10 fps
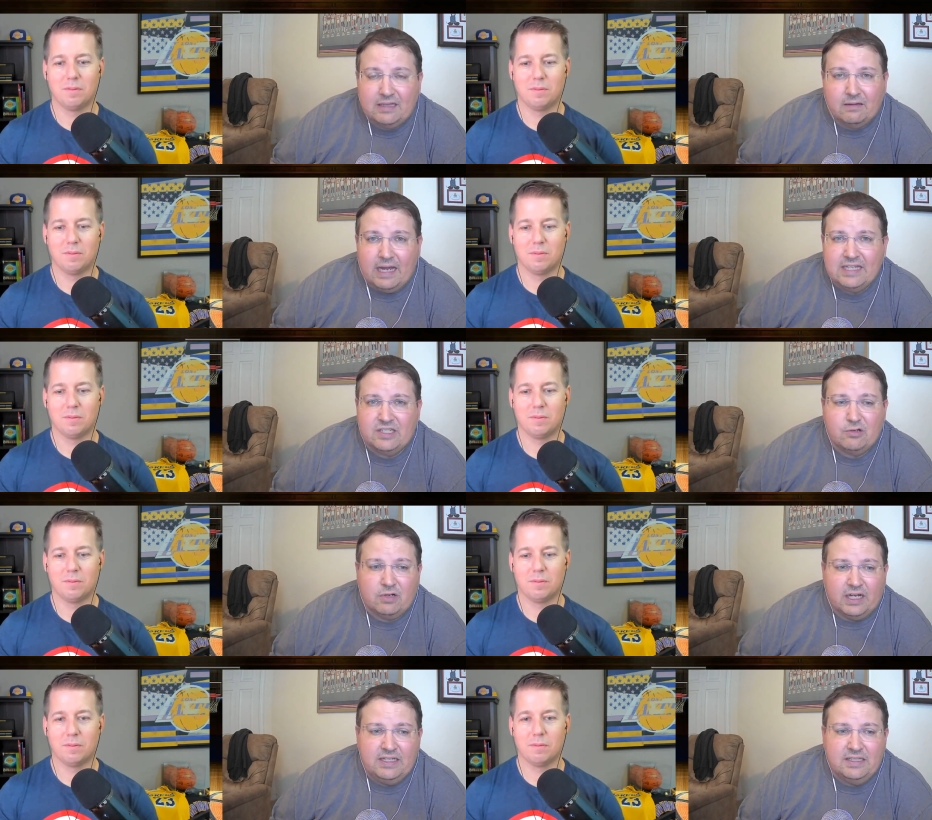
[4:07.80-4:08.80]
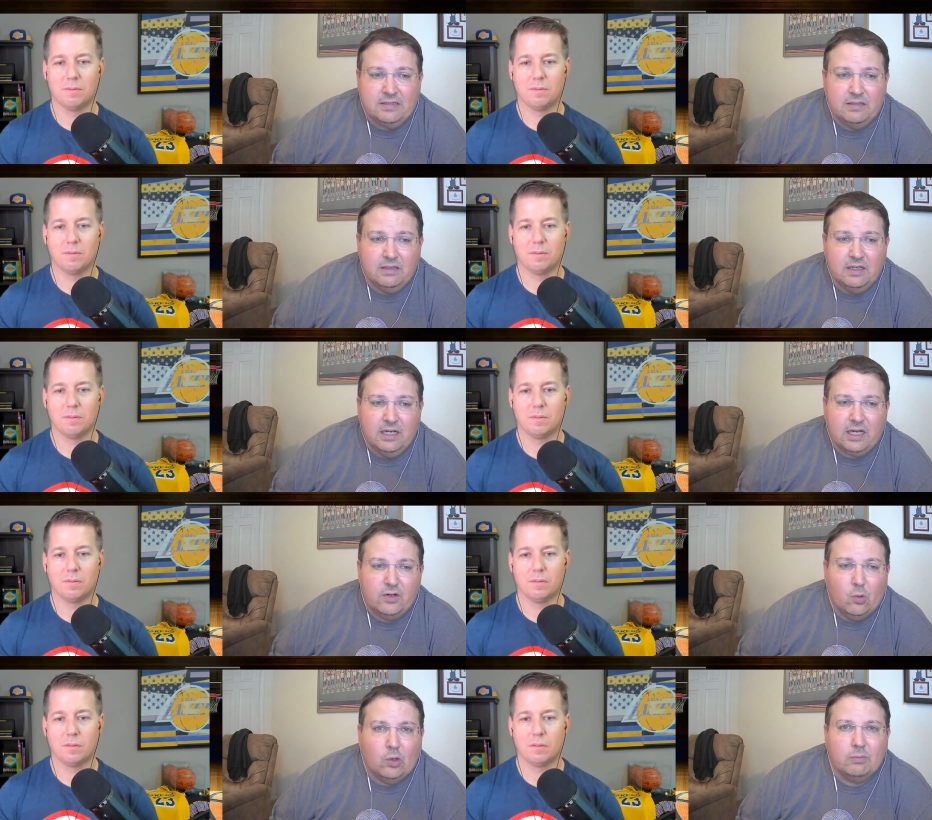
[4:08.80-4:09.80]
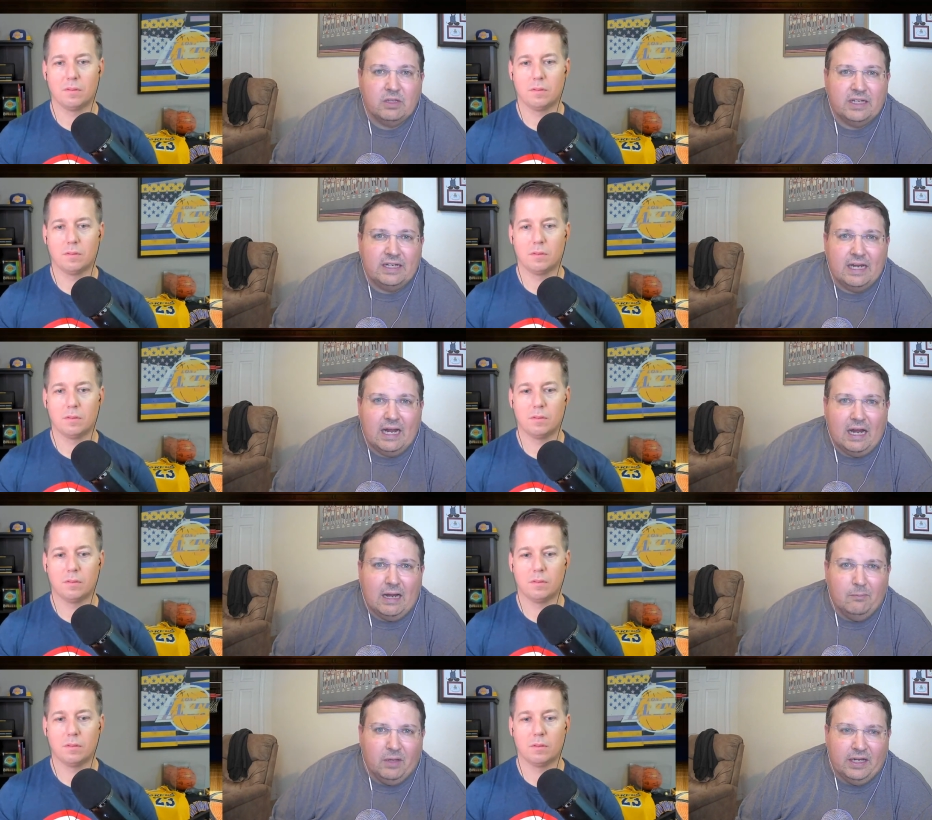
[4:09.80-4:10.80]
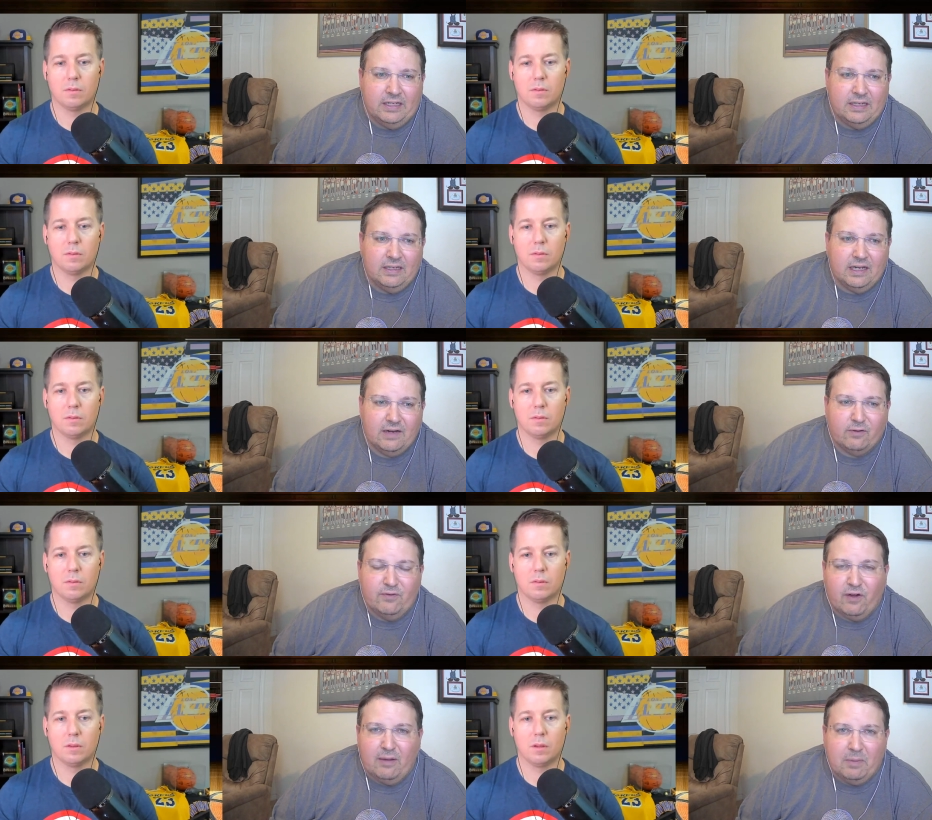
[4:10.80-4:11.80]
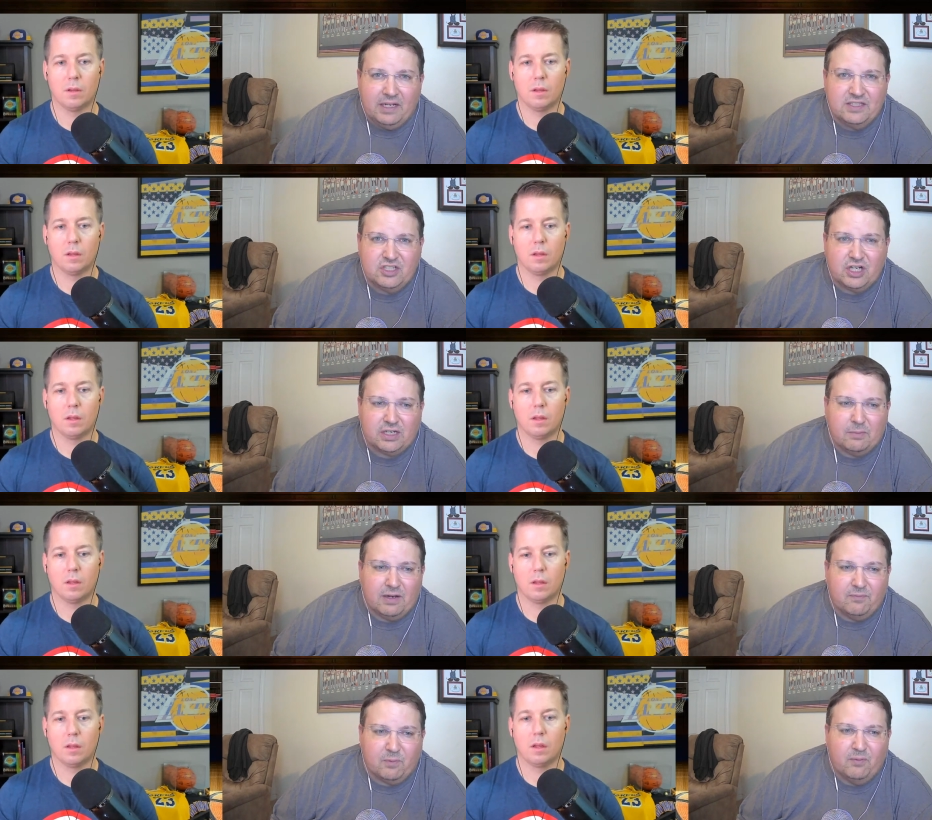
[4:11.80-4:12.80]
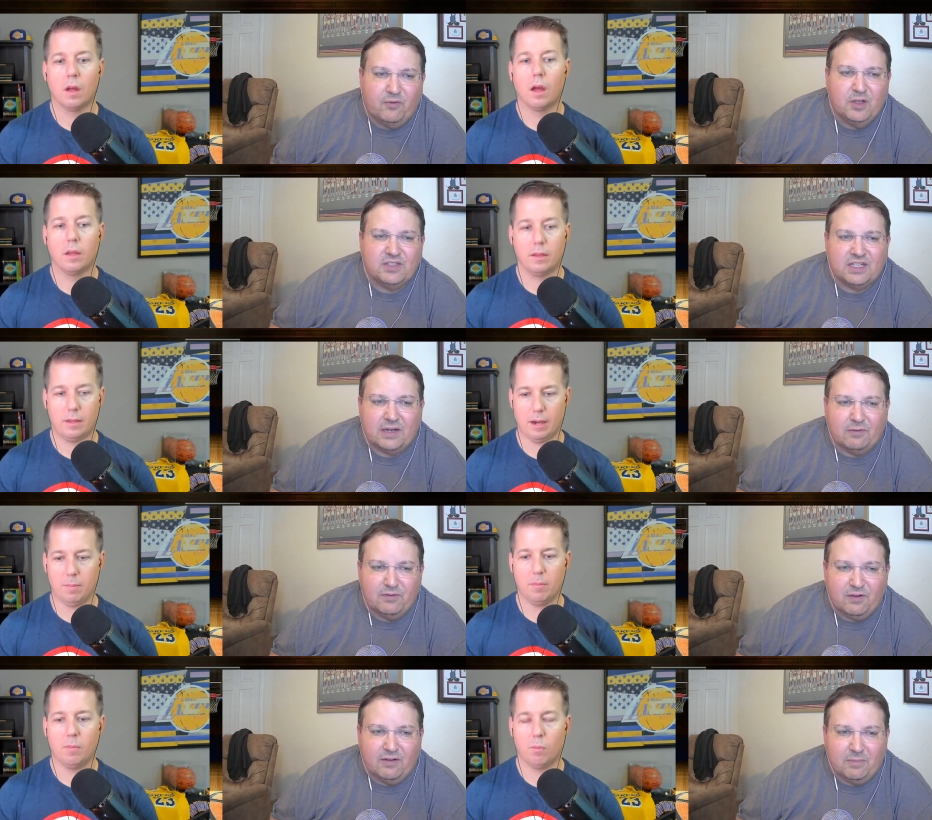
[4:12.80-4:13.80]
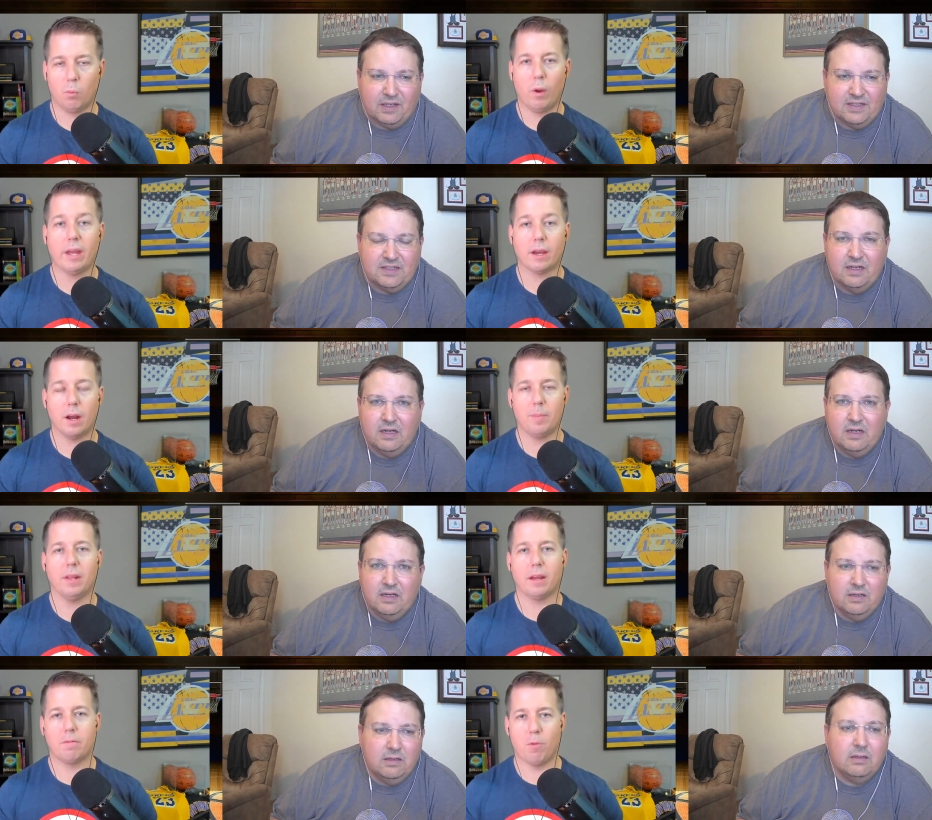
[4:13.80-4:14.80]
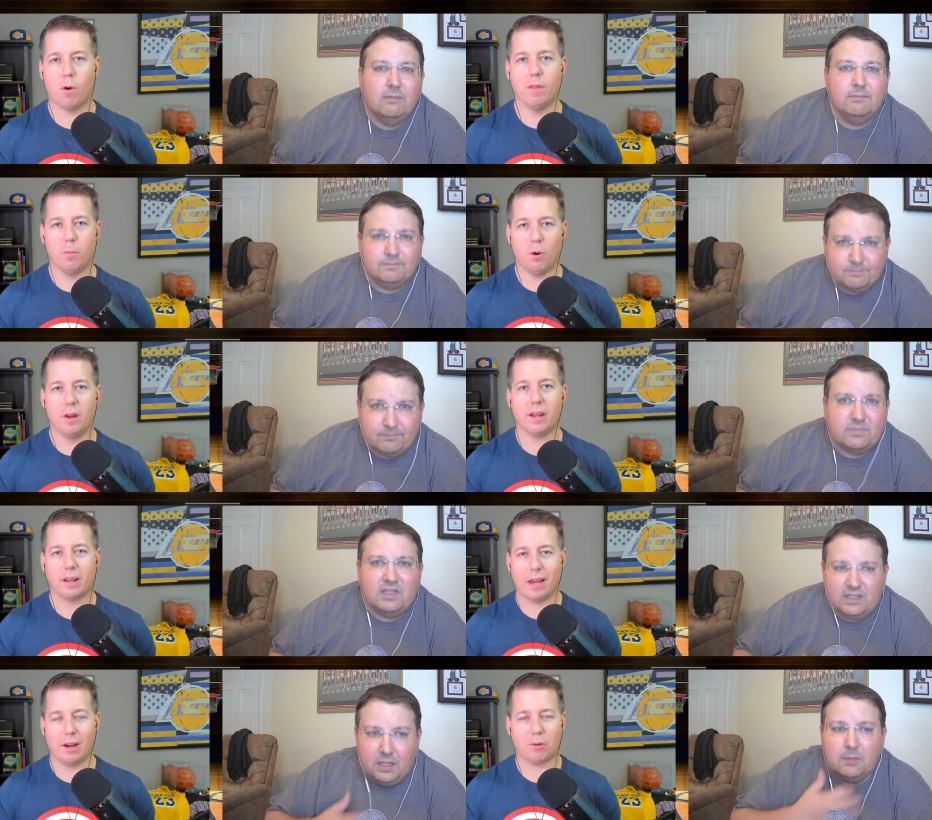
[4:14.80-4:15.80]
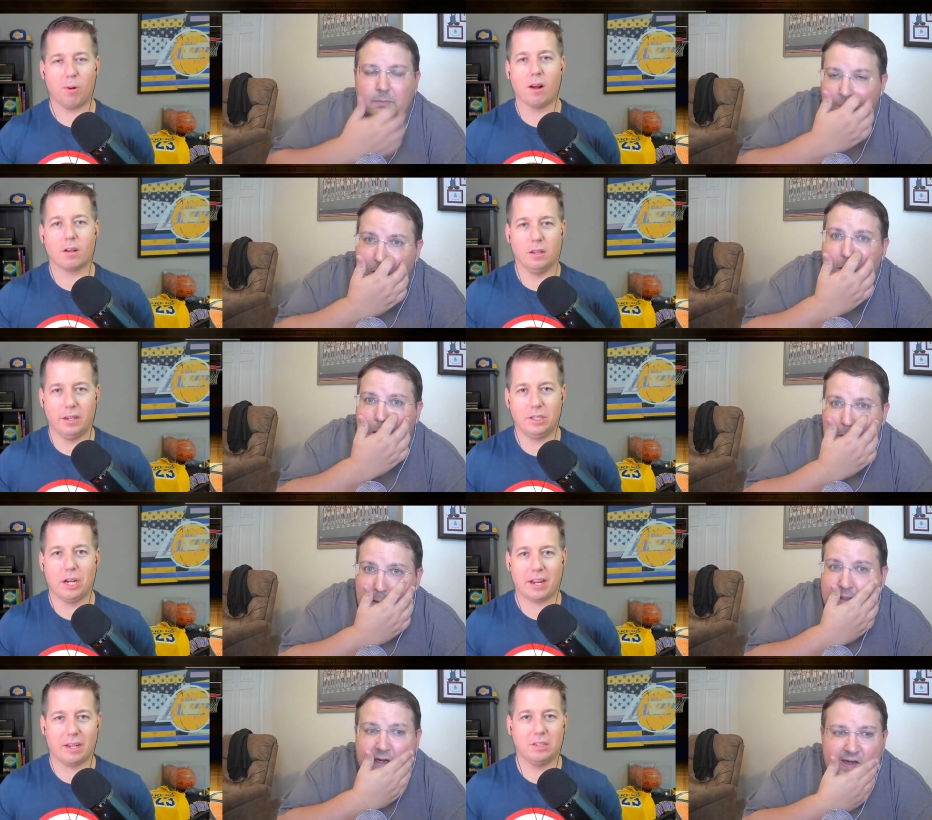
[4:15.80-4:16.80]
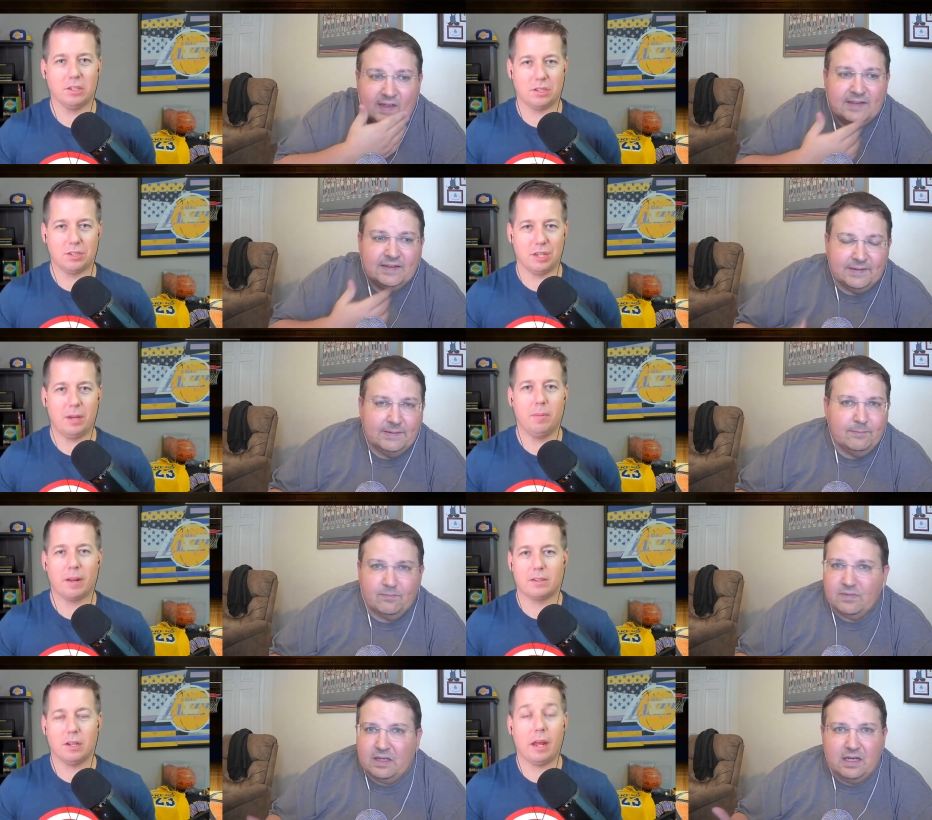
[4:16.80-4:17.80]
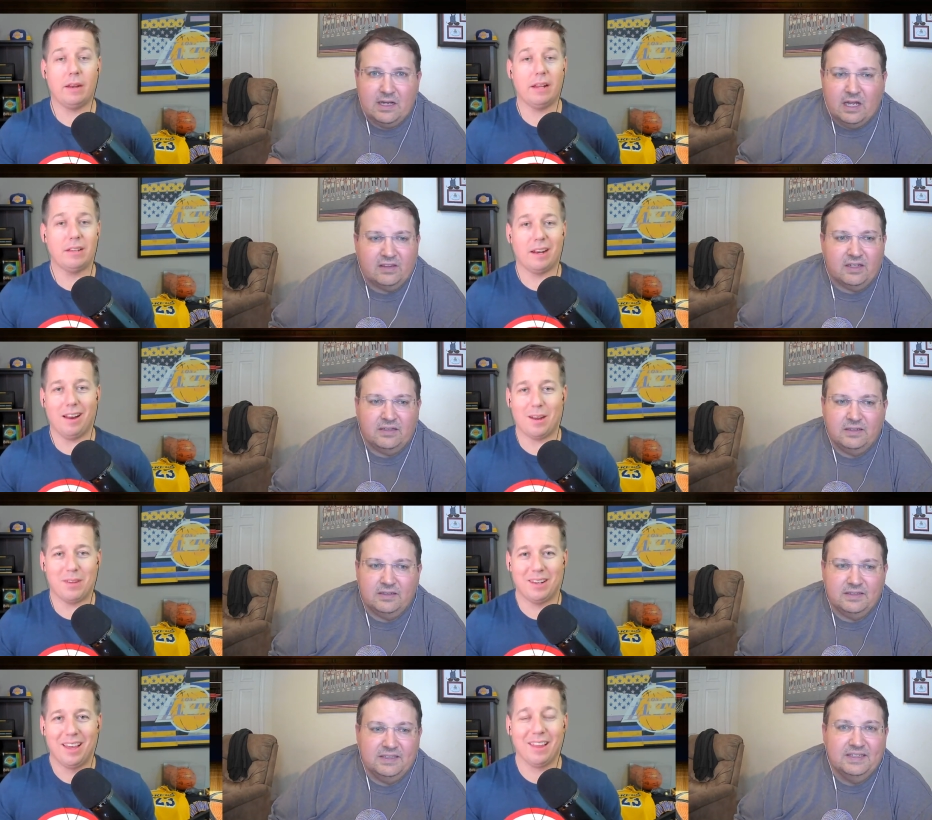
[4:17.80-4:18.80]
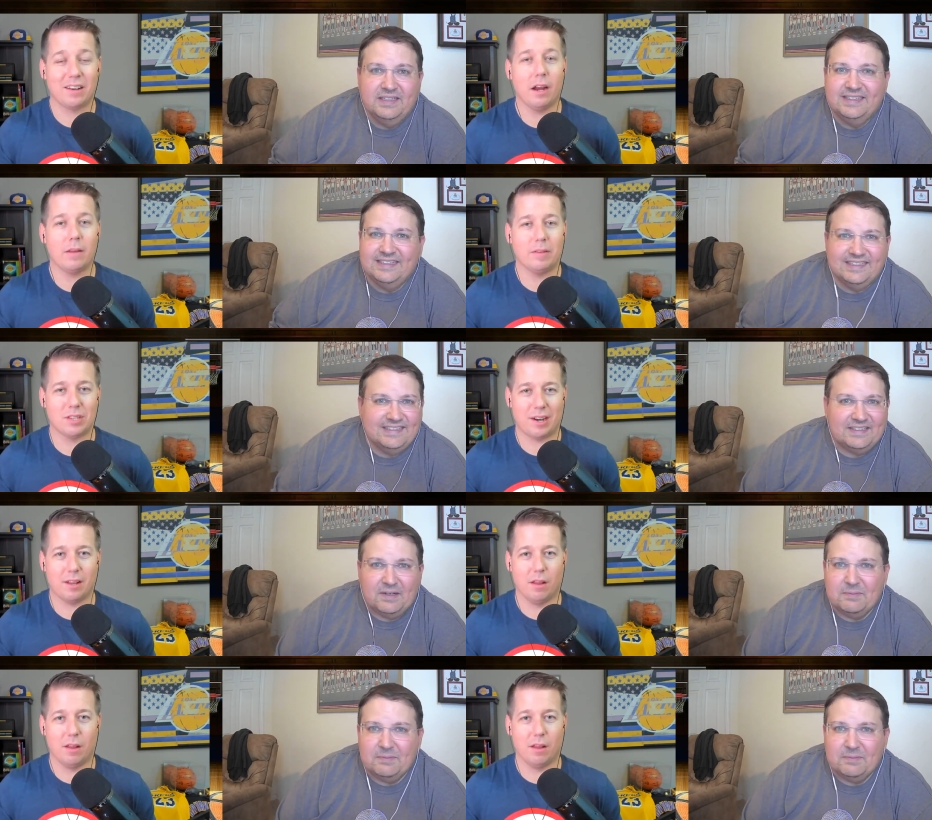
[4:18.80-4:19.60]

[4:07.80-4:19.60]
Speaker 1: the last two nights, and normally I'm like every five minutes checking my it feels like yep
Speaker 2: waking up at like four in the morning and kind of yep. groggily checking yeah. just to see and, and, and, not even like not even setting yep.